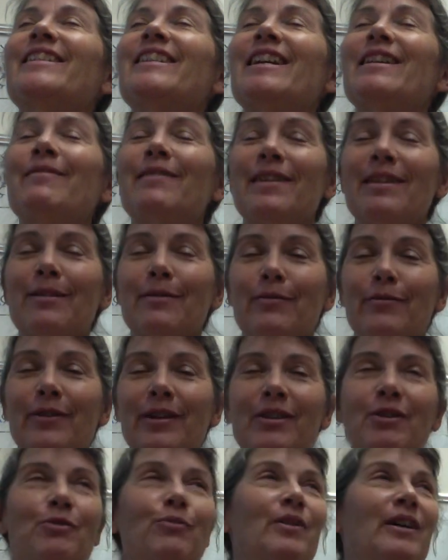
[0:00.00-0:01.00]
saving the
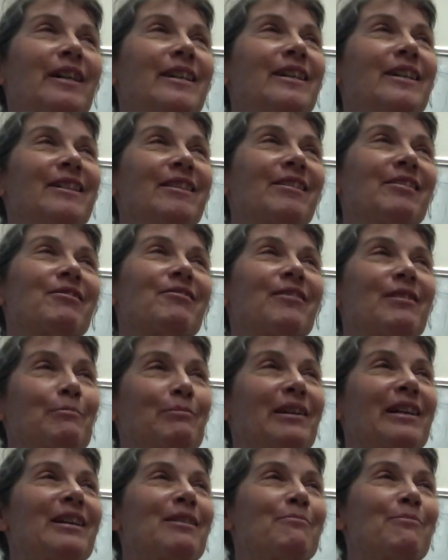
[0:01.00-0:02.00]
French wine industry
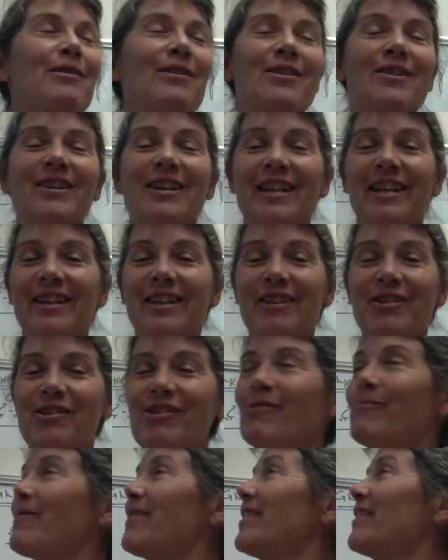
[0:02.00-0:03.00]
played a part in the
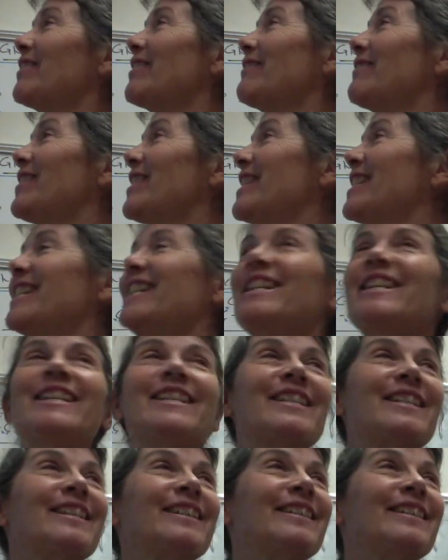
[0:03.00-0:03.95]
germ theory of disease.